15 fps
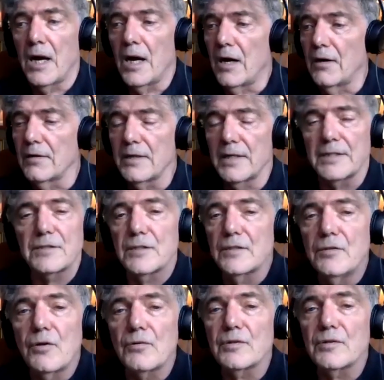It's
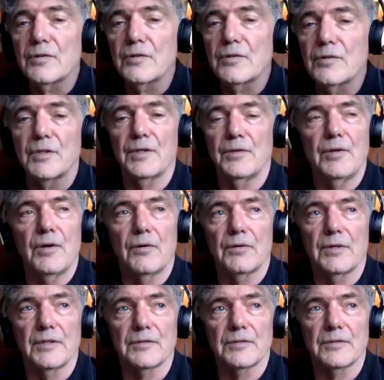noticing what you
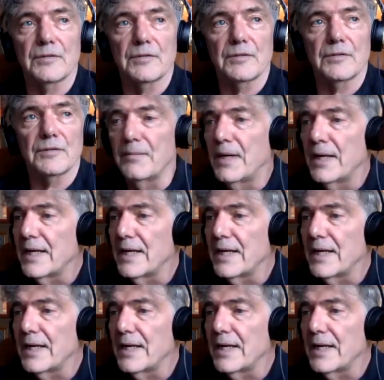notice.